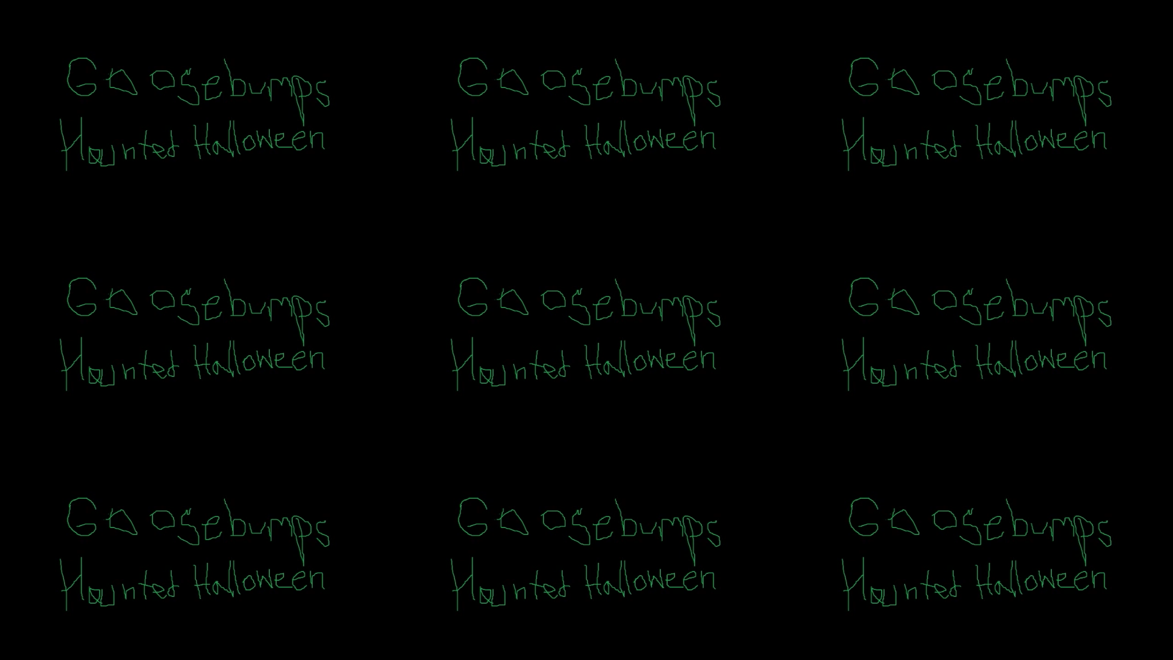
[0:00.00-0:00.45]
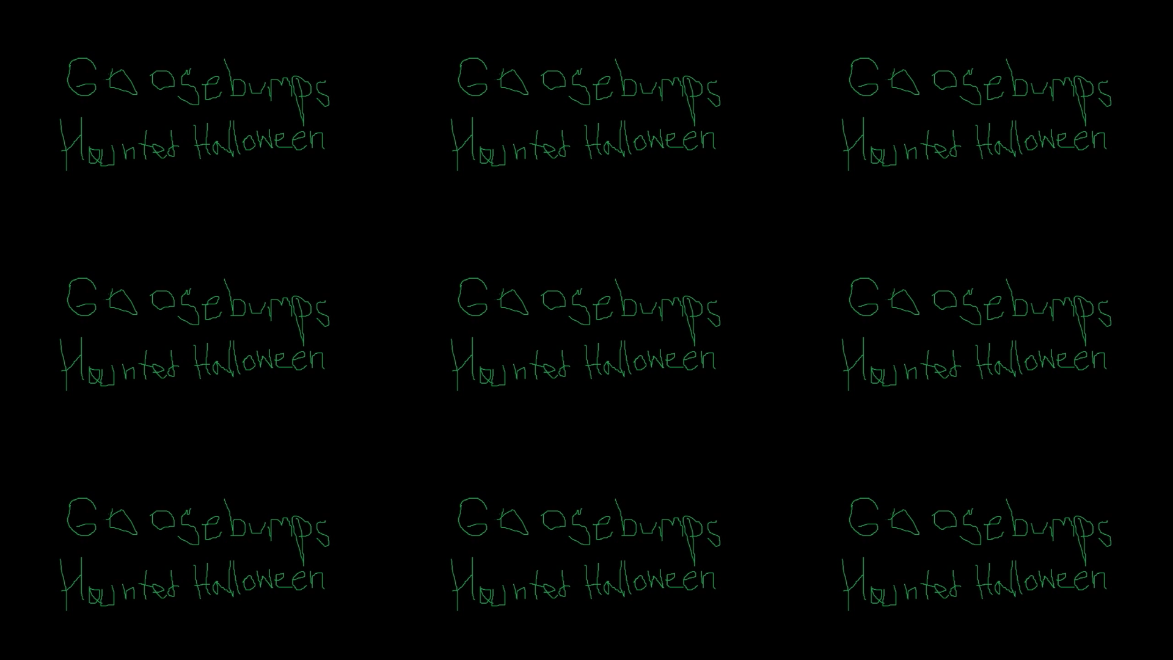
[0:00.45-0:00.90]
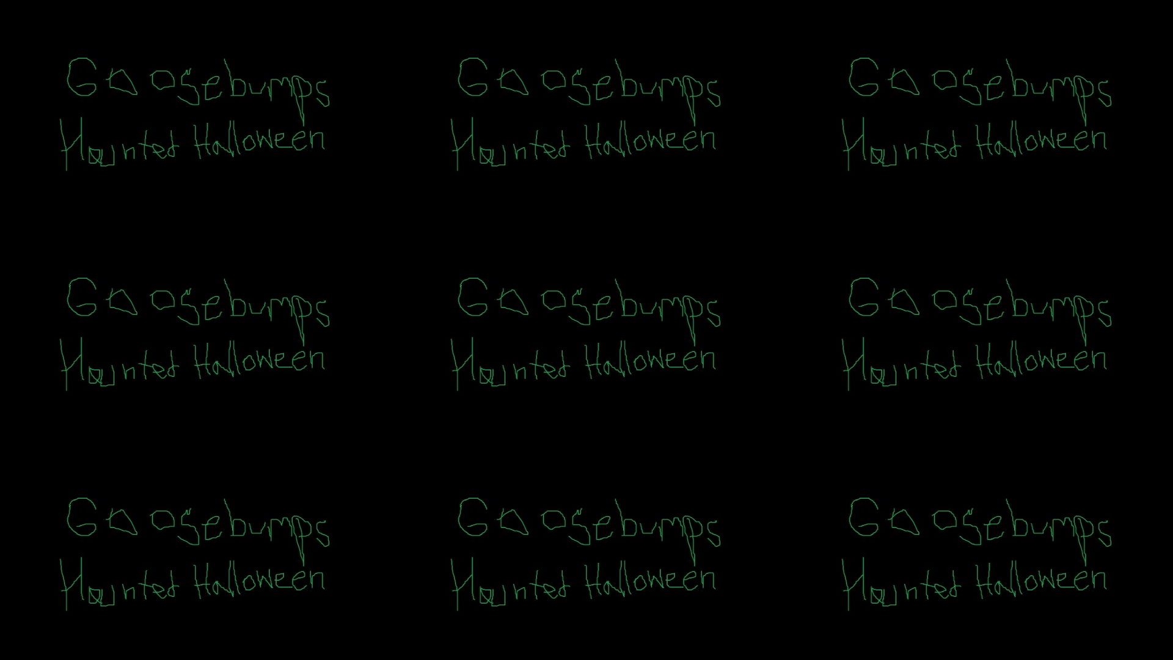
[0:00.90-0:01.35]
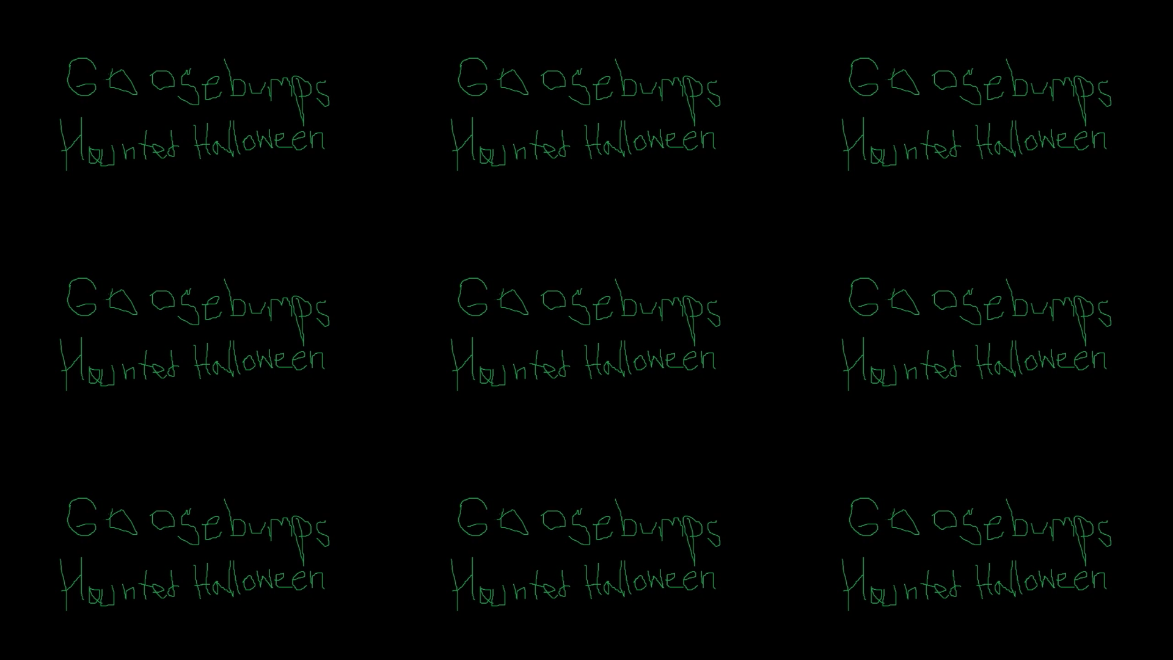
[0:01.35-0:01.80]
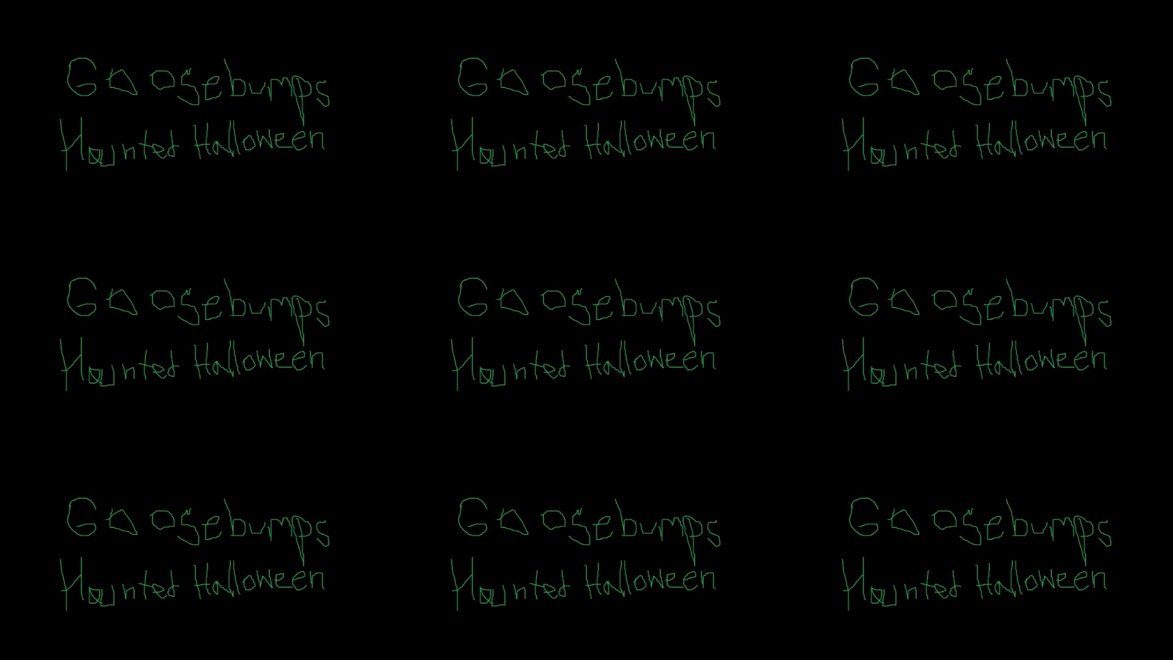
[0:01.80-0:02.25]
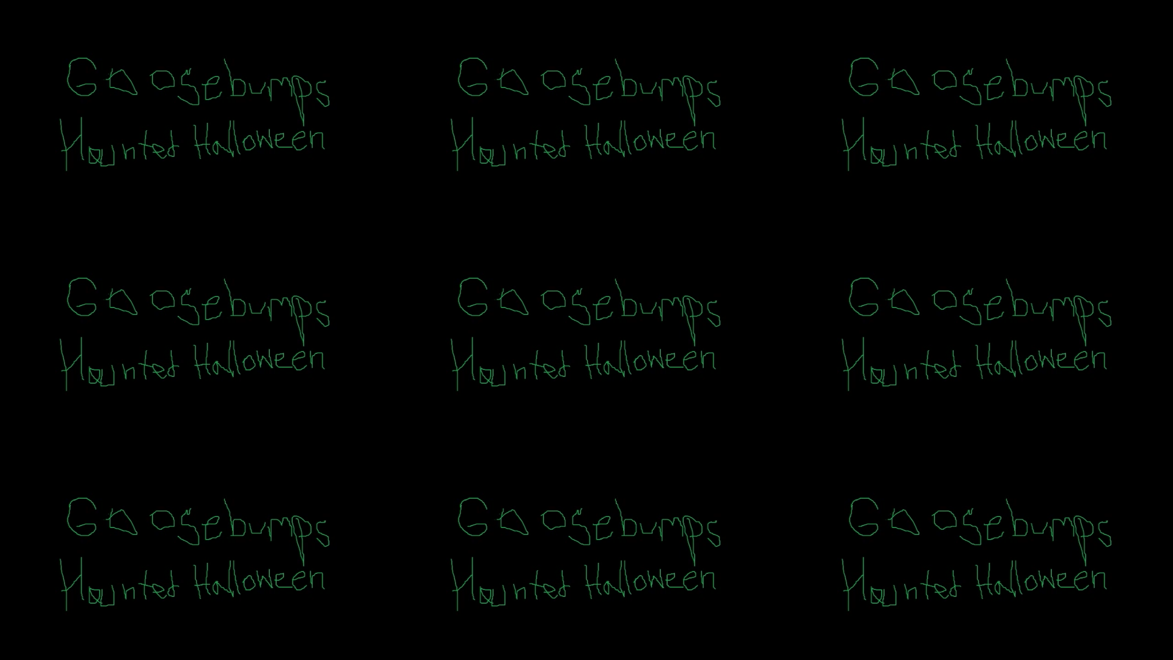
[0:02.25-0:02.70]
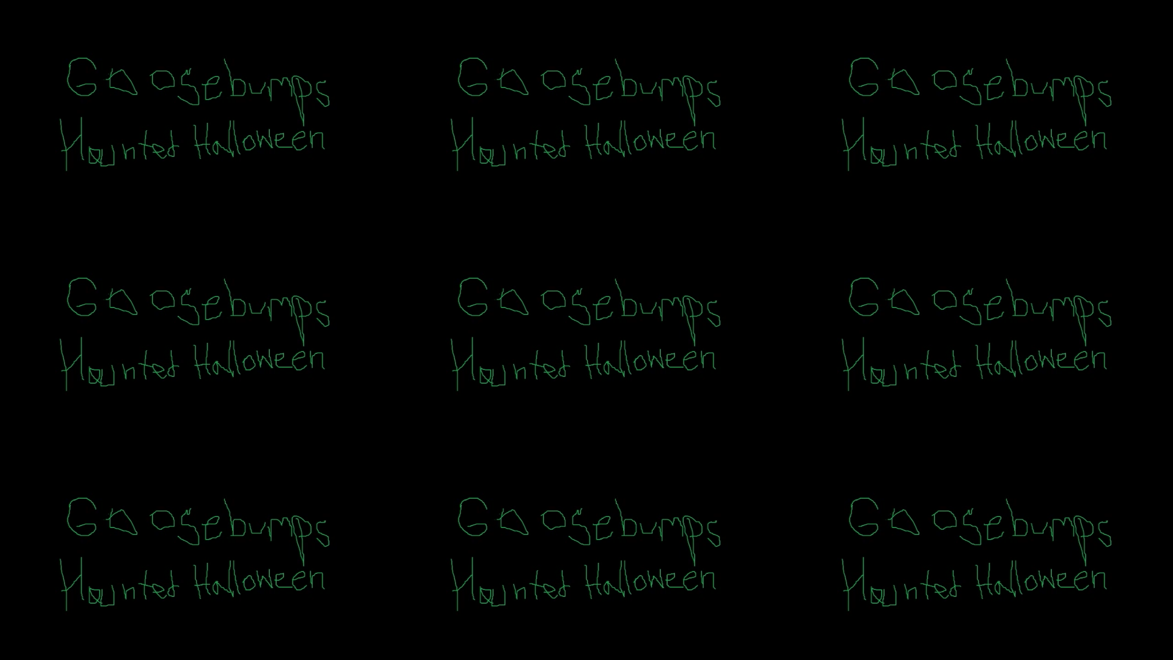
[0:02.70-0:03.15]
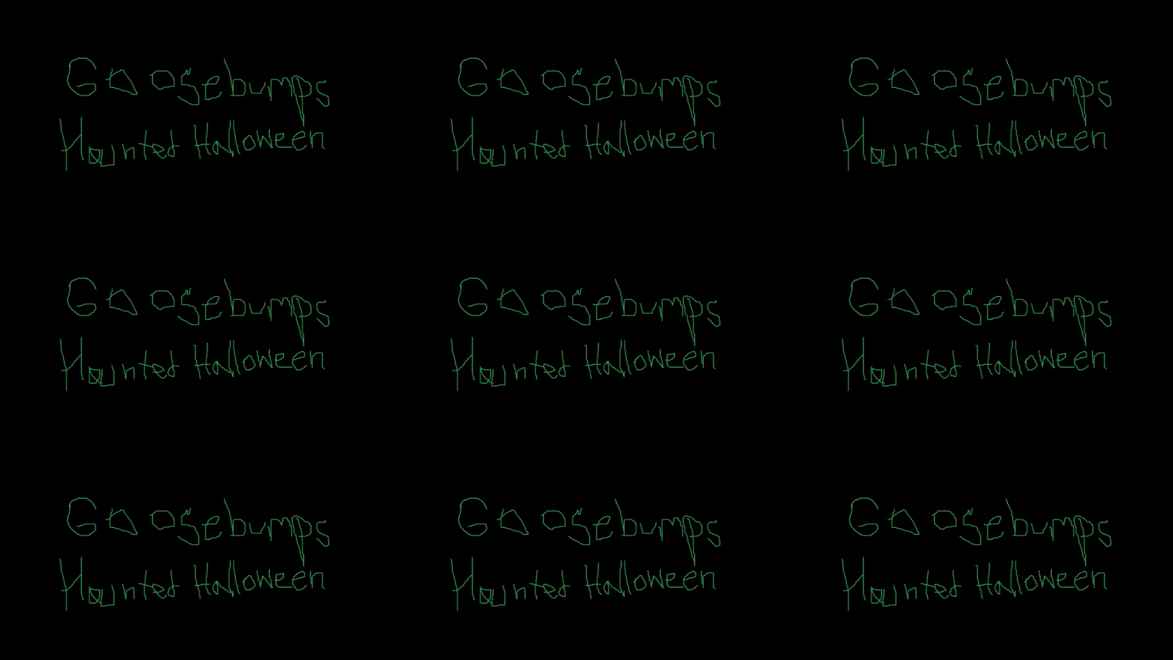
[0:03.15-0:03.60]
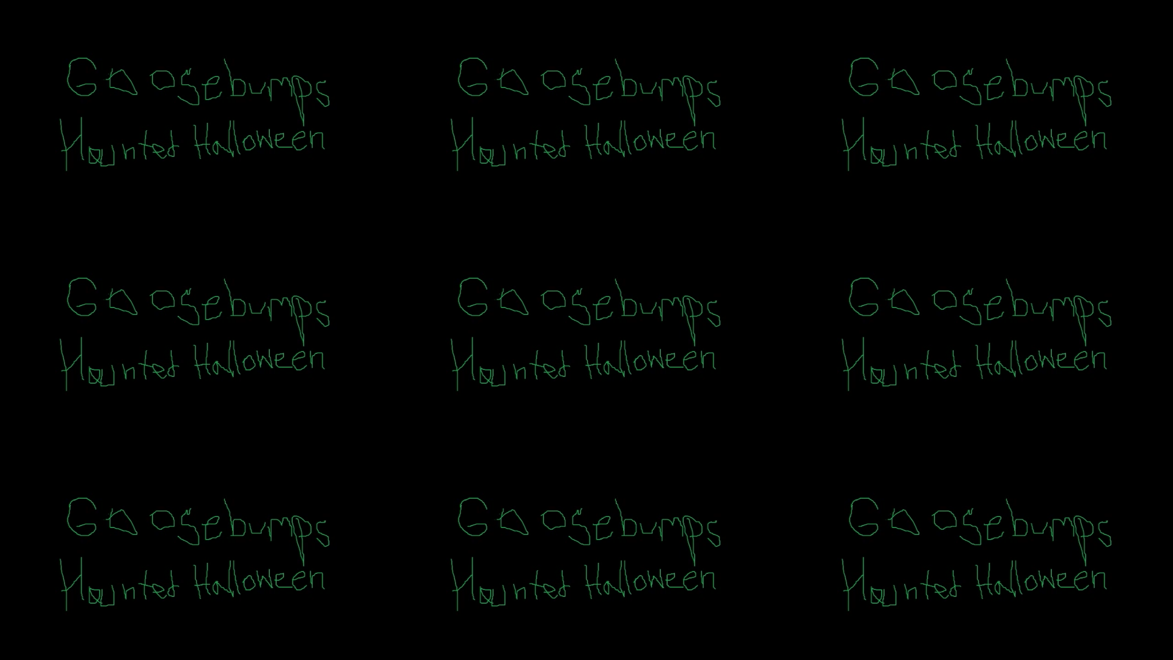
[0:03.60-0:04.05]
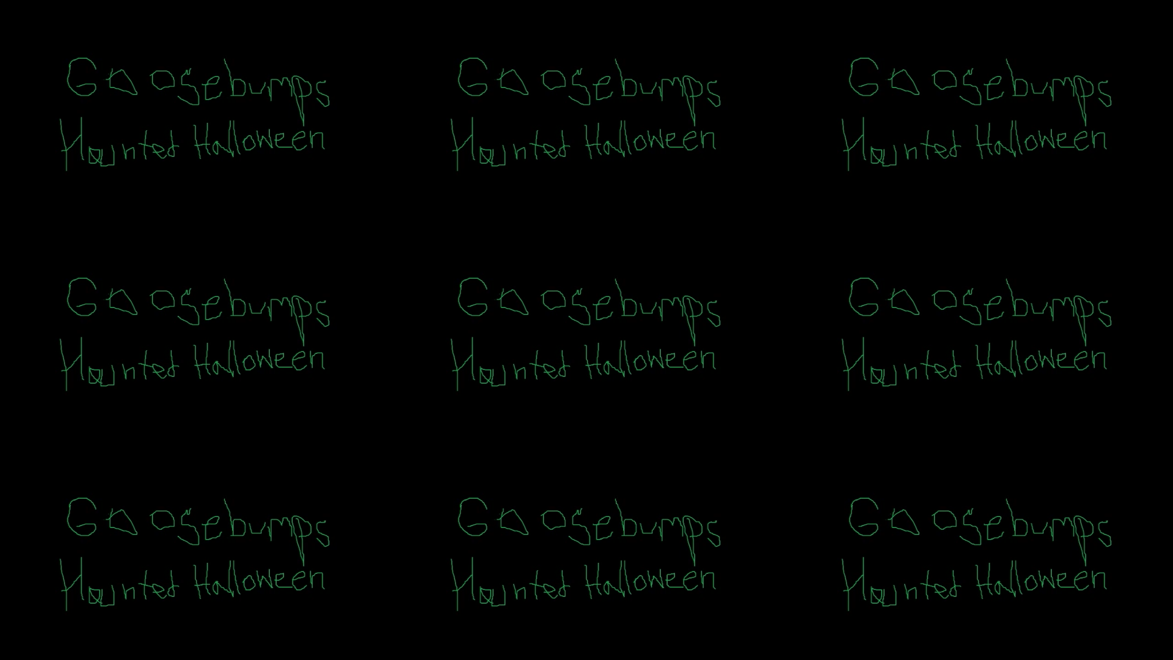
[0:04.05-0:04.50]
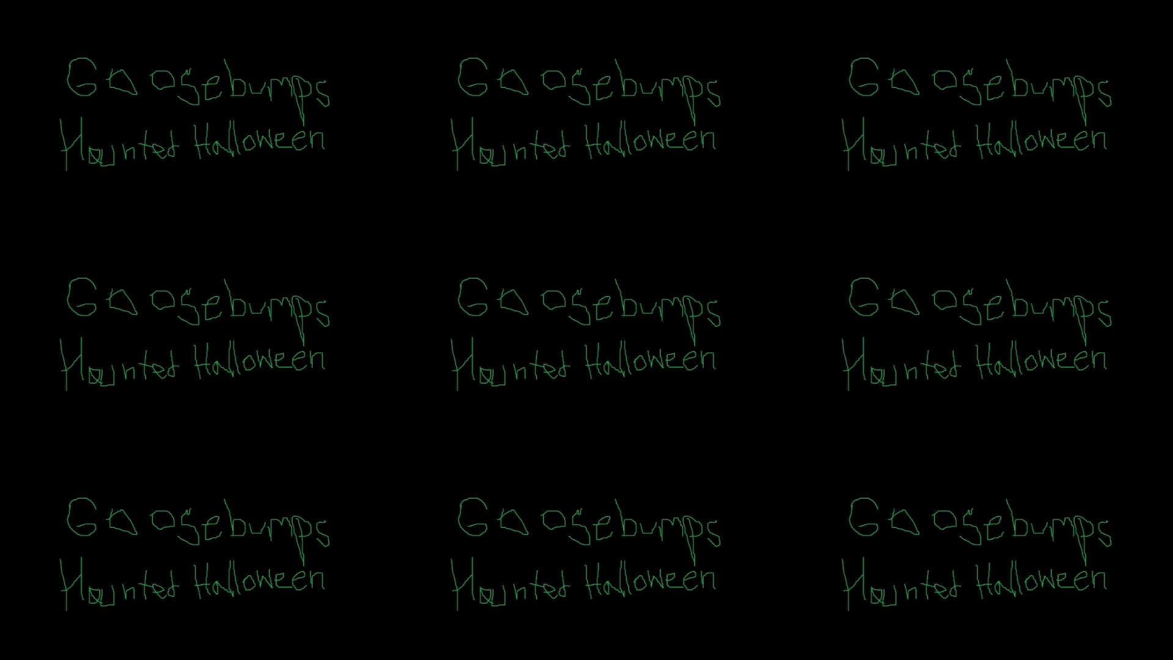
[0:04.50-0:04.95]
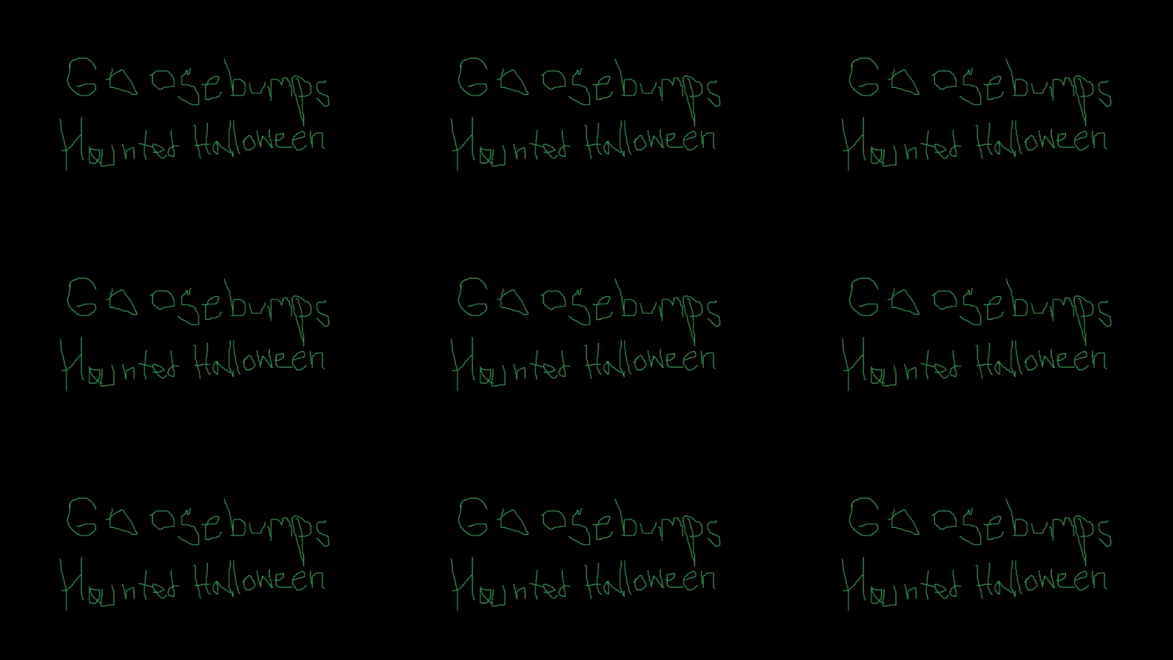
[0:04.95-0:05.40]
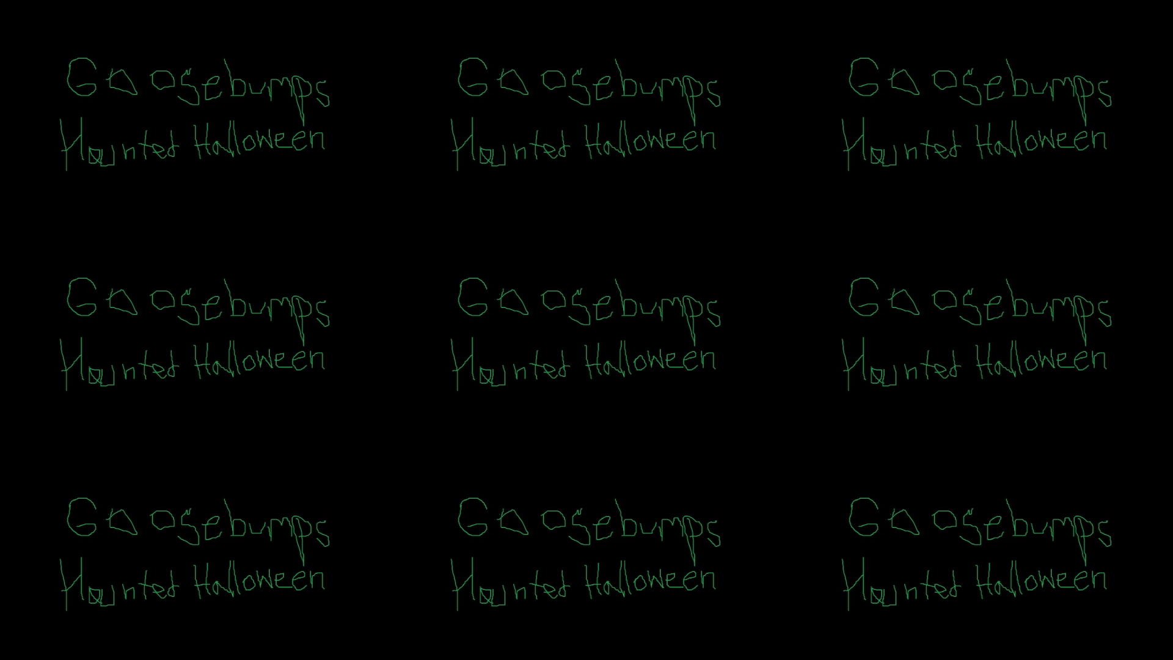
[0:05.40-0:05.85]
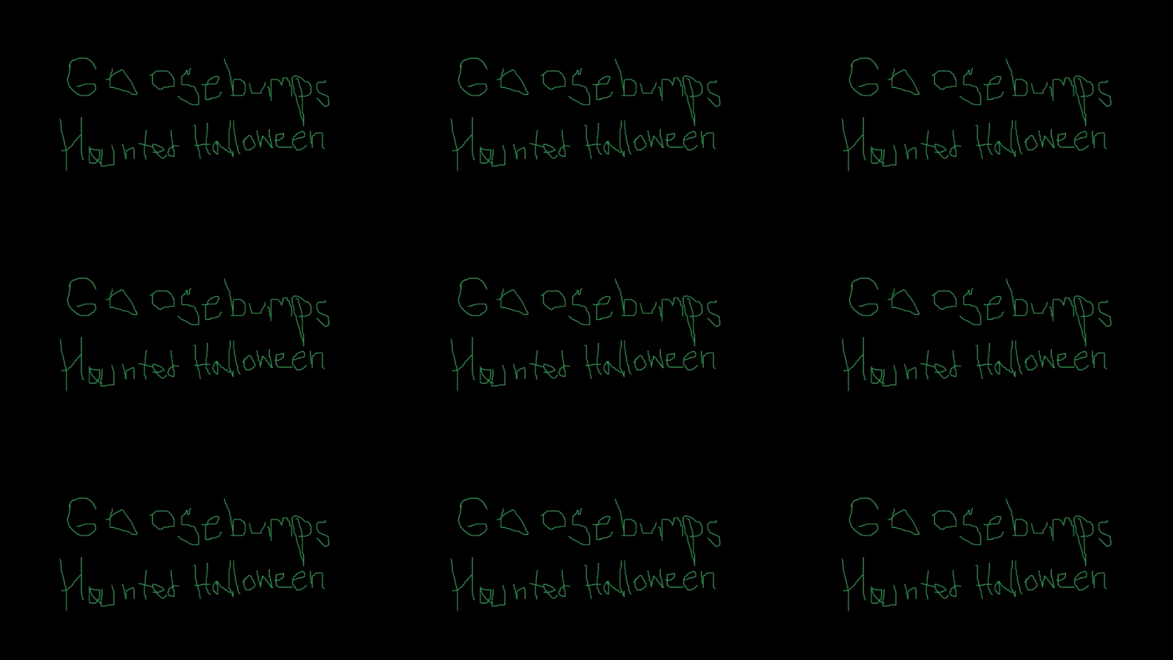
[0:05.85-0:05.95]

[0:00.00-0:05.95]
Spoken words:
(no speaker visible)